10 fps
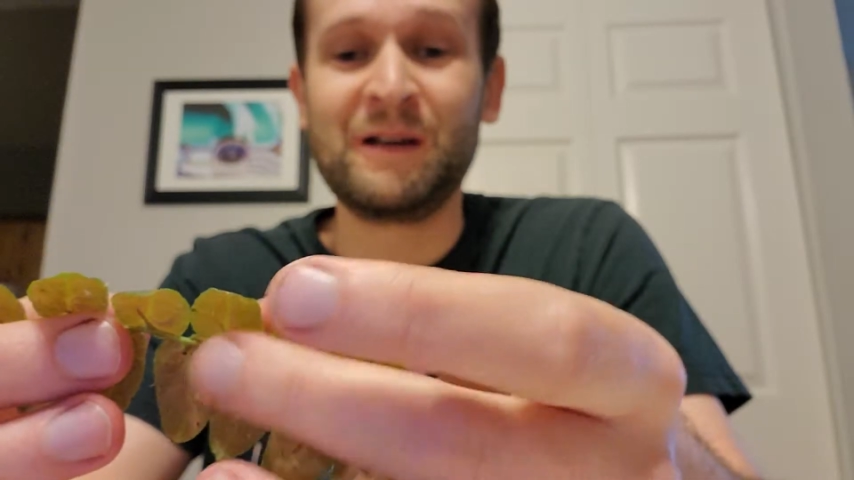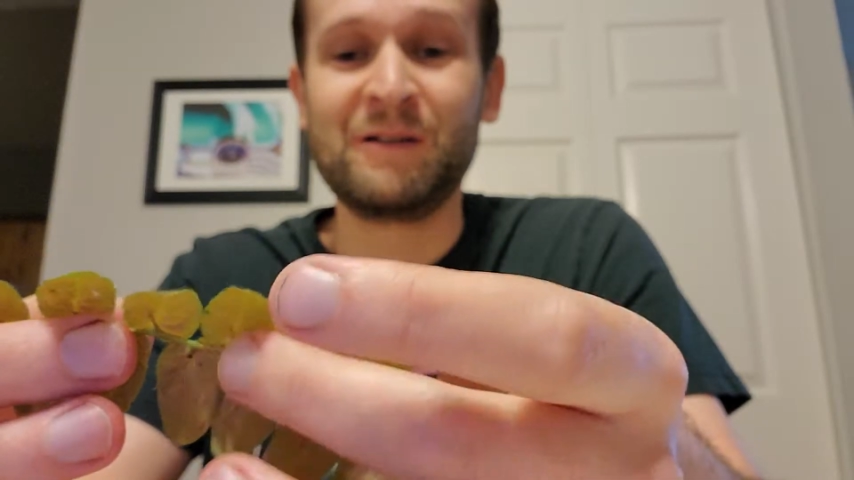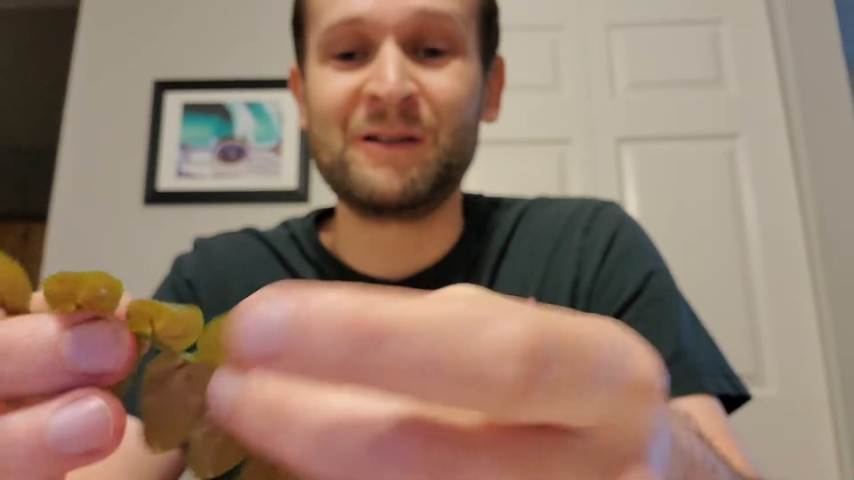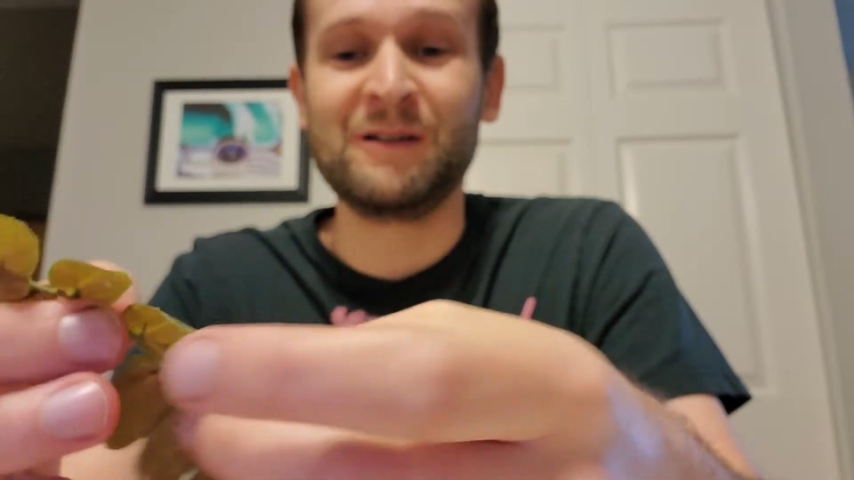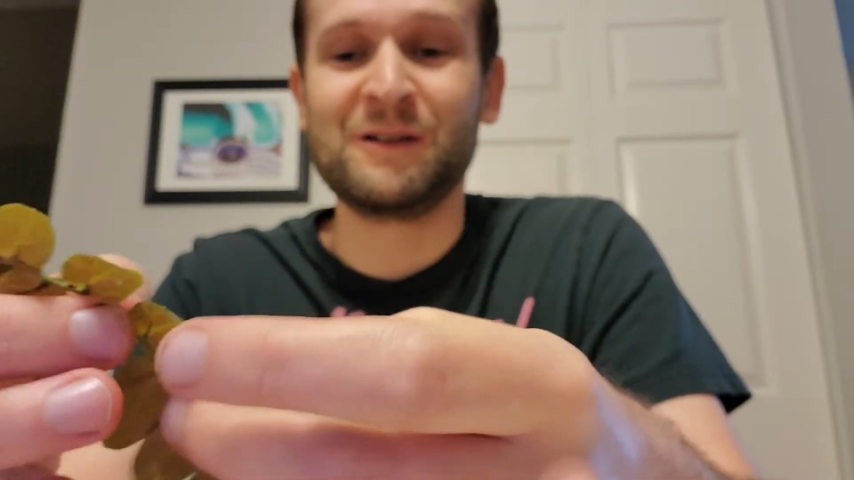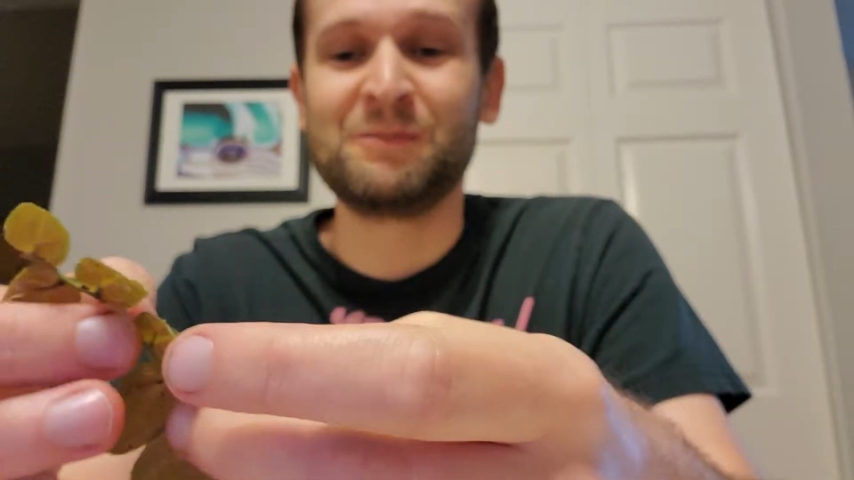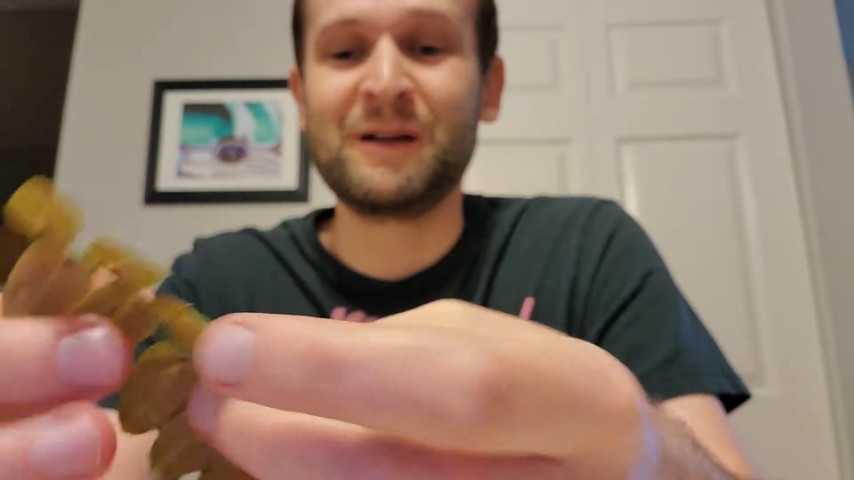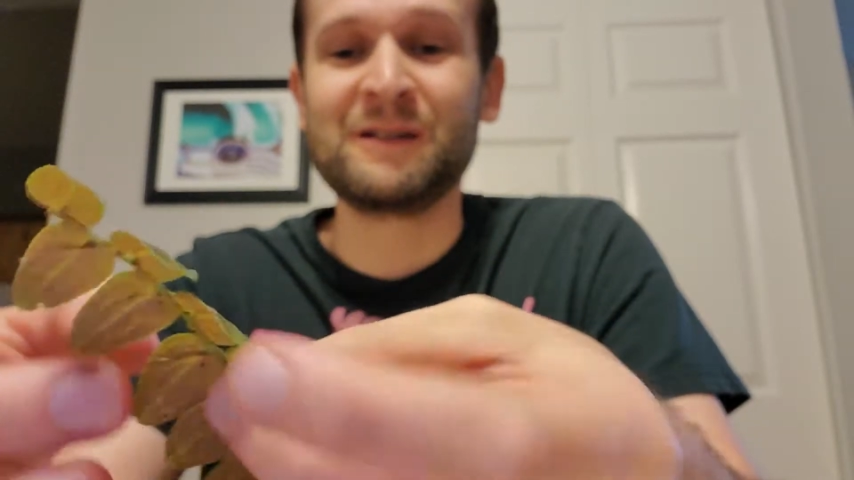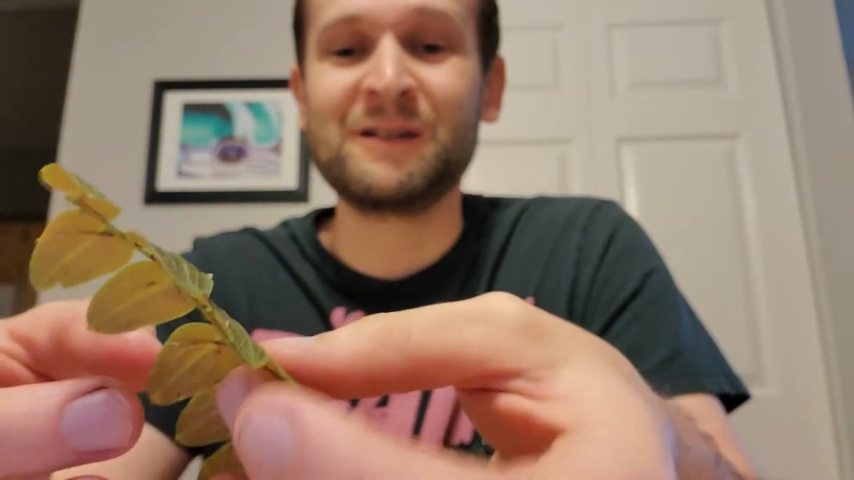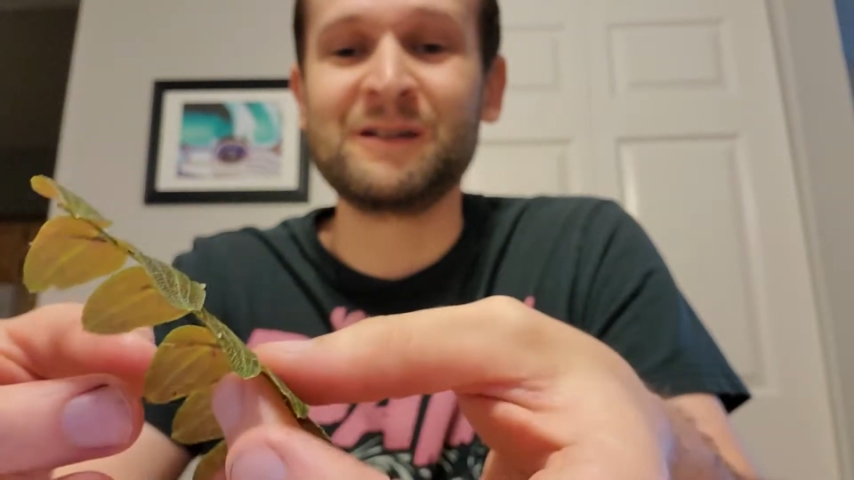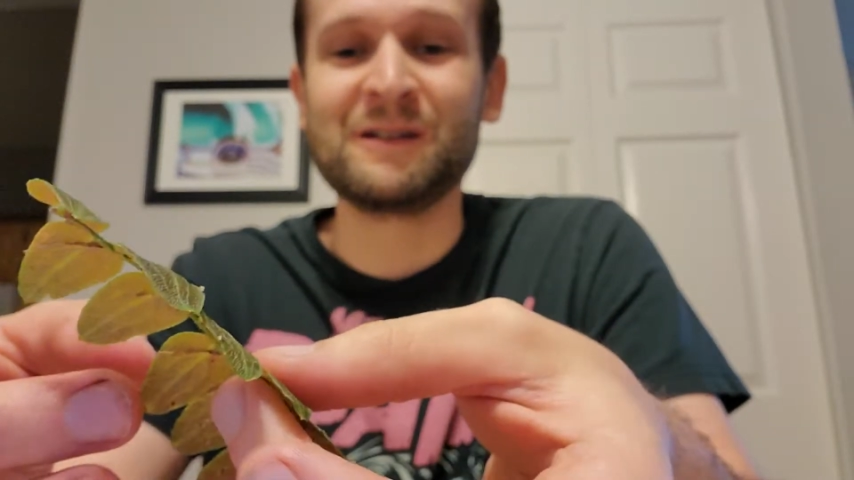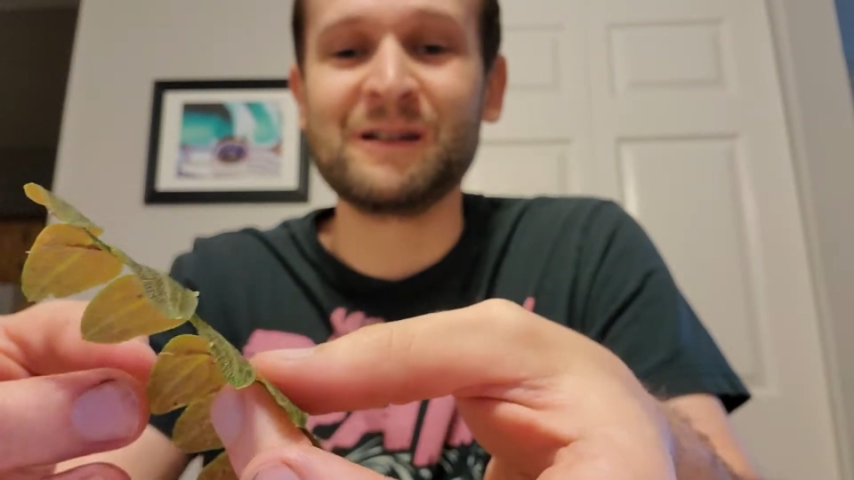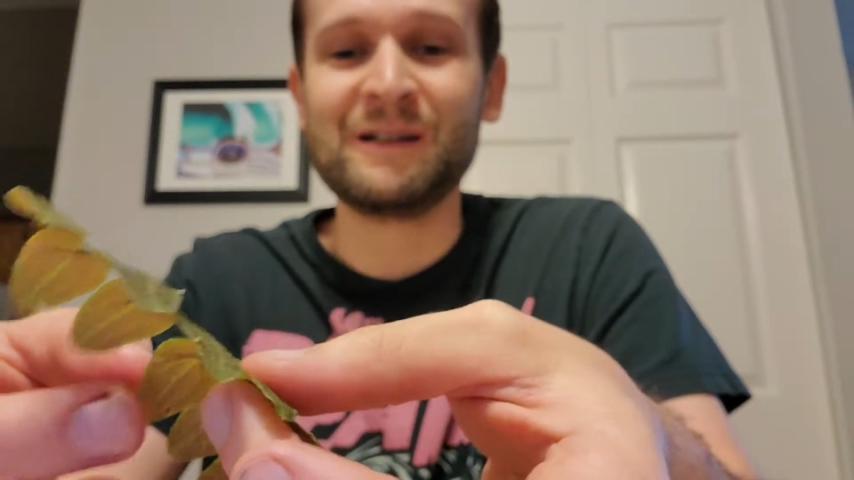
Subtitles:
I didn't expect it to